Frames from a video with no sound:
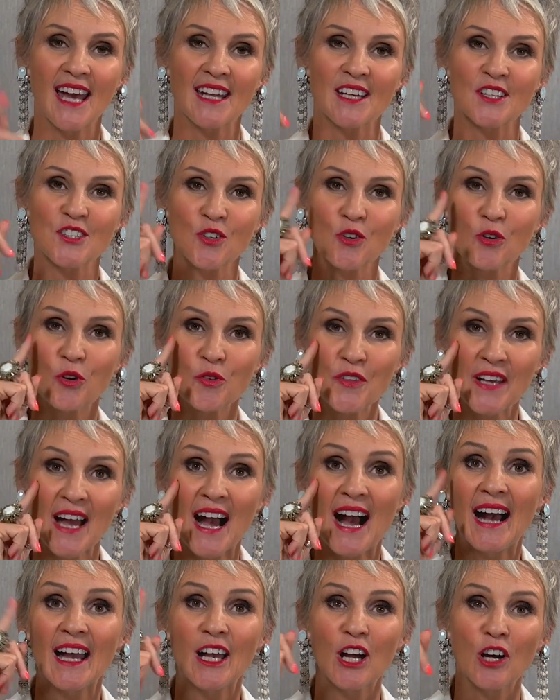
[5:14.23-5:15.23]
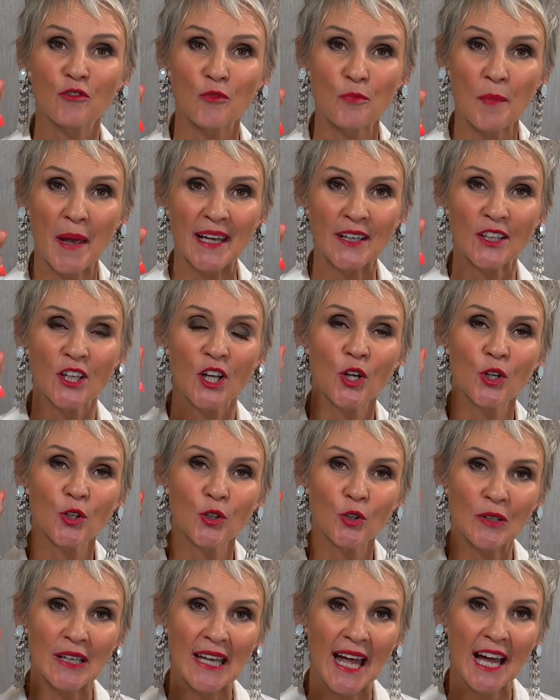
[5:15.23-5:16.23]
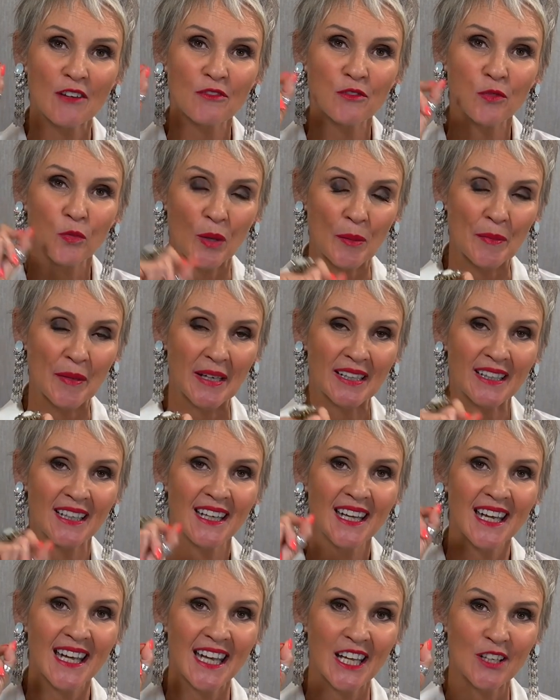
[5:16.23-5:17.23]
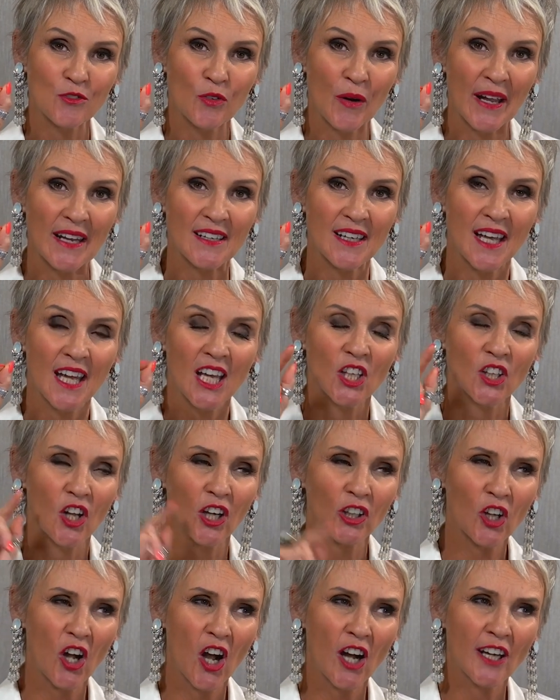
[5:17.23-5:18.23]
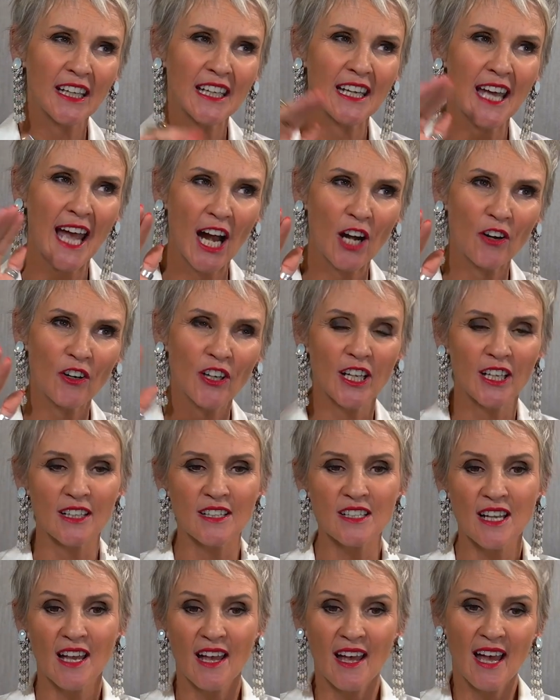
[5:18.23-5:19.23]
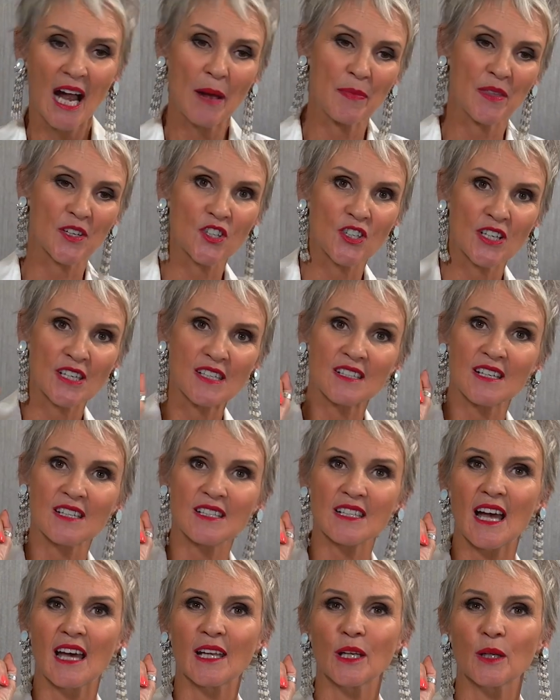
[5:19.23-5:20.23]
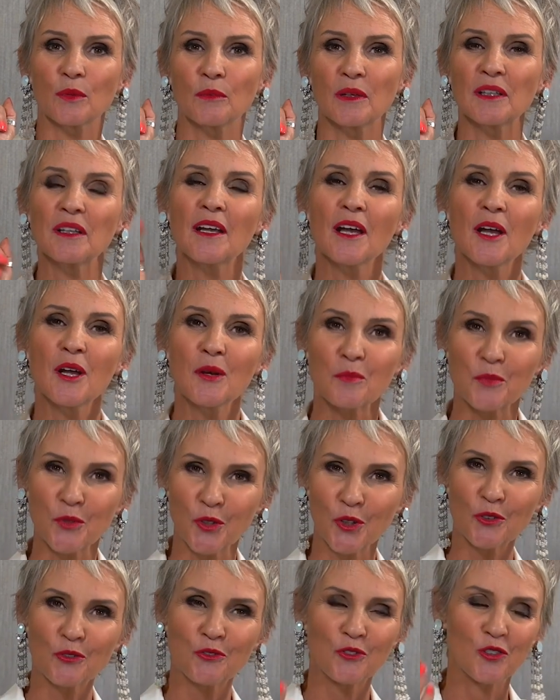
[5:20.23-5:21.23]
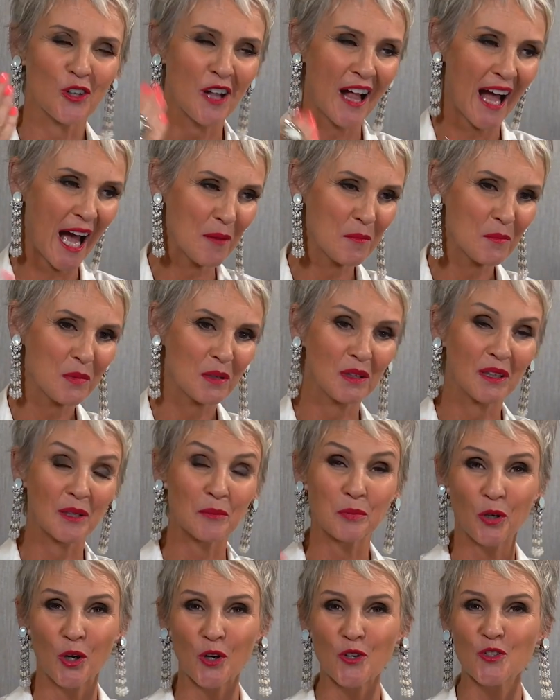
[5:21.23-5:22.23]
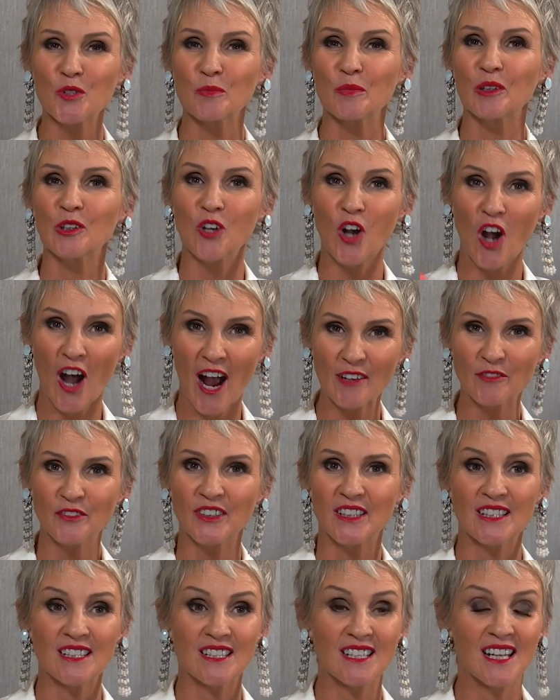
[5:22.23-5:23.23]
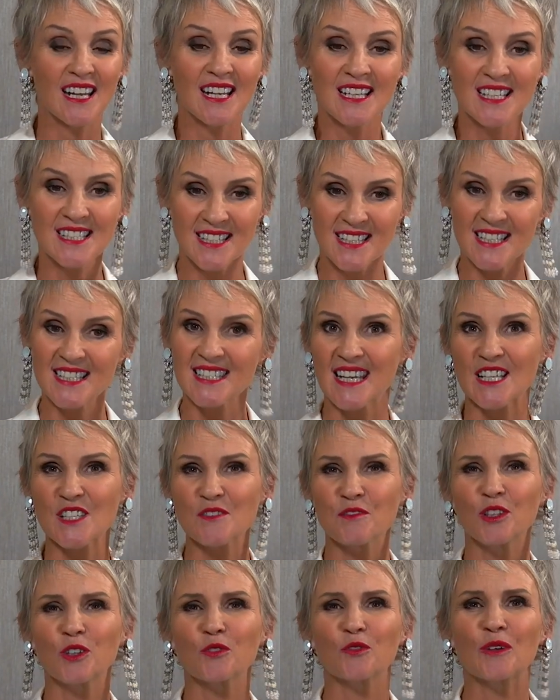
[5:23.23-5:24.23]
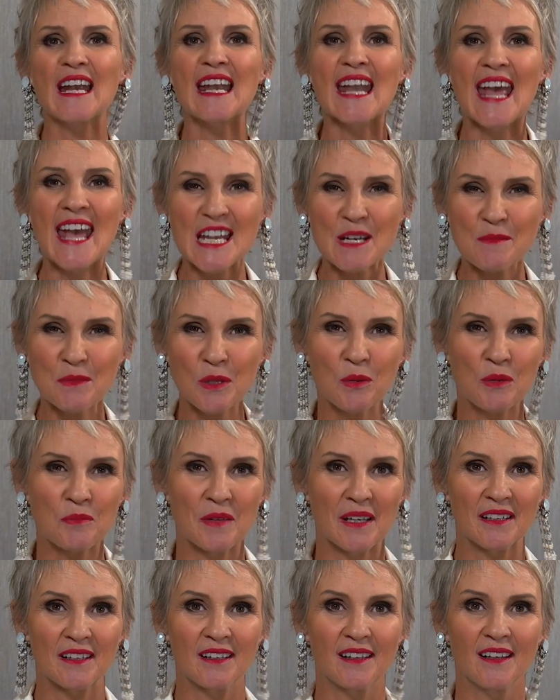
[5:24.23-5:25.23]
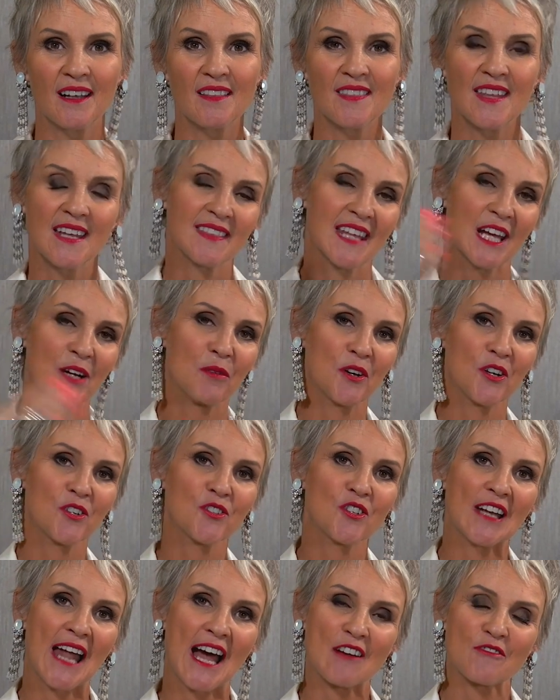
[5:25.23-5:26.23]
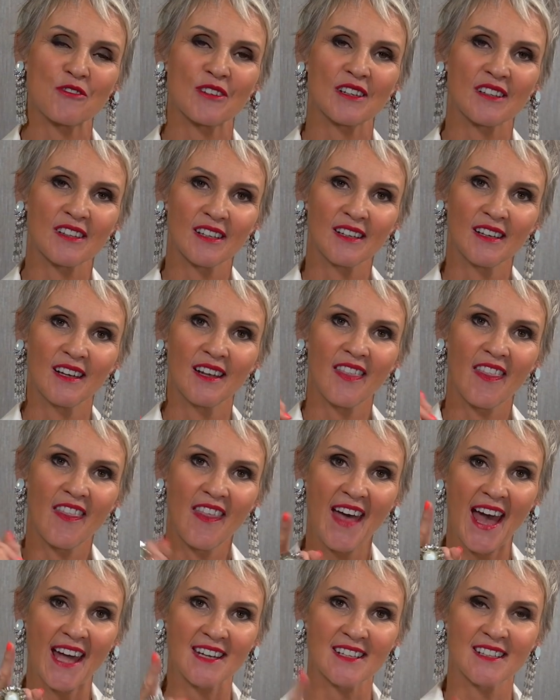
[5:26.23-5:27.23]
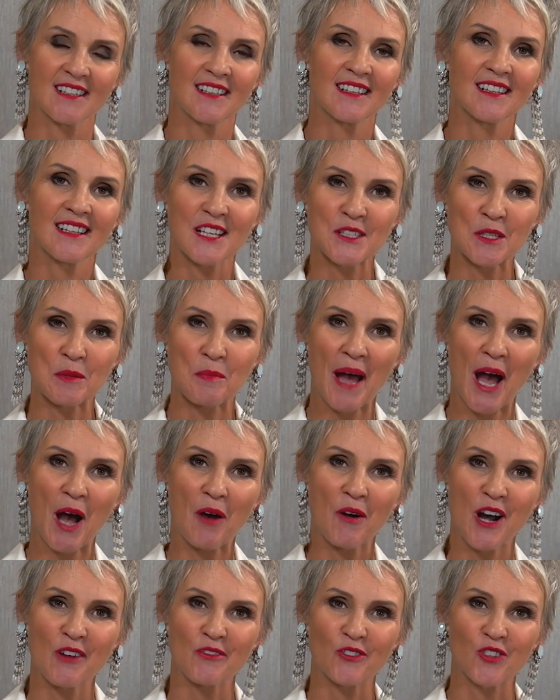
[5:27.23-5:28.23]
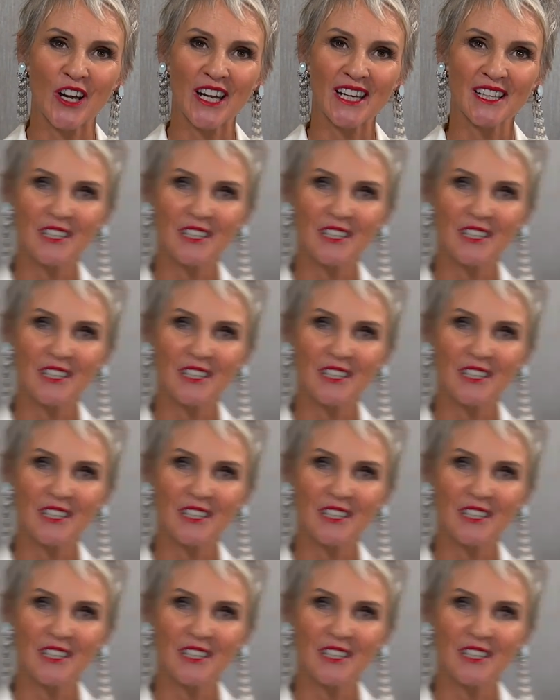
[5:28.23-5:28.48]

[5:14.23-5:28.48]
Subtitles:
And it's caught the eye of men who love women in red. Not cocky, arrogant, I'm the shizness kind of woman. Beautiful, humble, approachable, confident, successful, relatable woman that they want to do life with. That is the power of